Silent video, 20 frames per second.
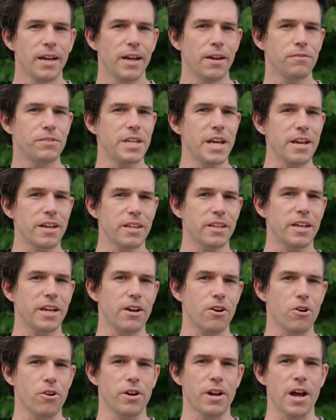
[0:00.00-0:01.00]
I'm taking the
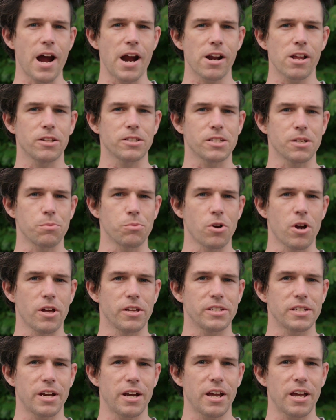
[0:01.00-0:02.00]
Hero nine on some
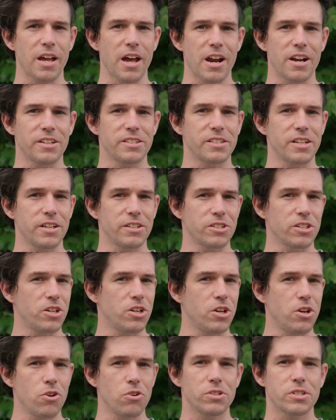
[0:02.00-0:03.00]
runs, and I gotta say it's a
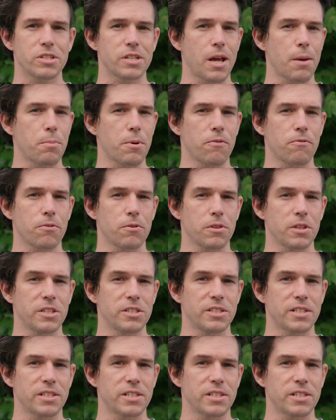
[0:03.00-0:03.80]
huge step up from the